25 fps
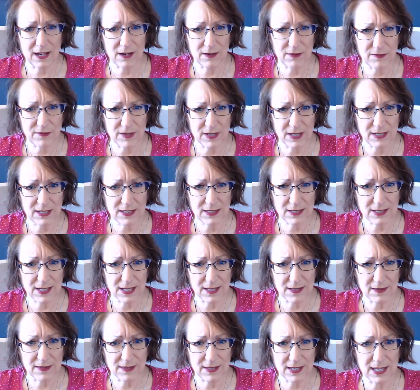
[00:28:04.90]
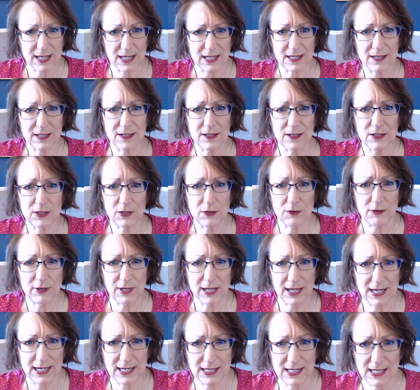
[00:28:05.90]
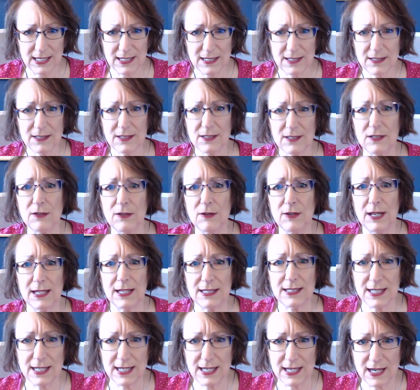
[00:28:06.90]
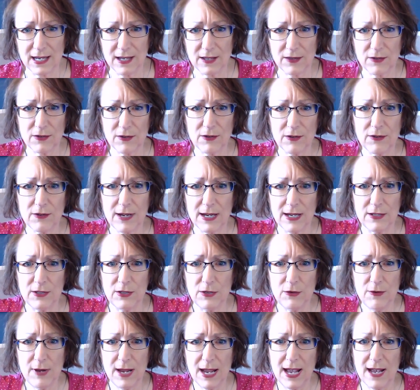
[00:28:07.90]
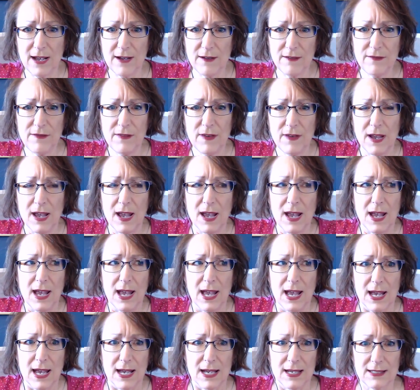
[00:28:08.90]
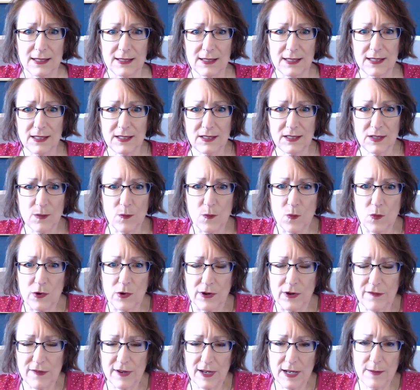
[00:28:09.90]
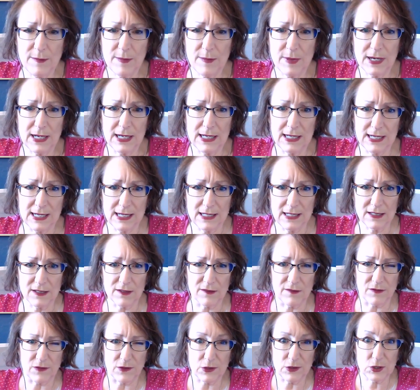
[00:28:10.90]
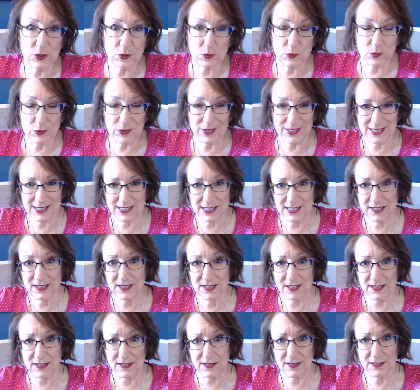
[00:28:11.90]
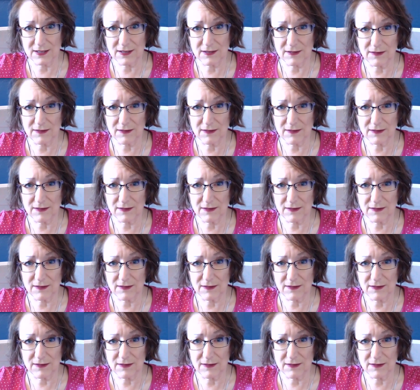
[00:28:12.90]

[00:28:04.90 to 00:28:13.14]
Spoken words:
of it, and then you ladies, you get together and you have a system where if anybody needs a virtual assistant,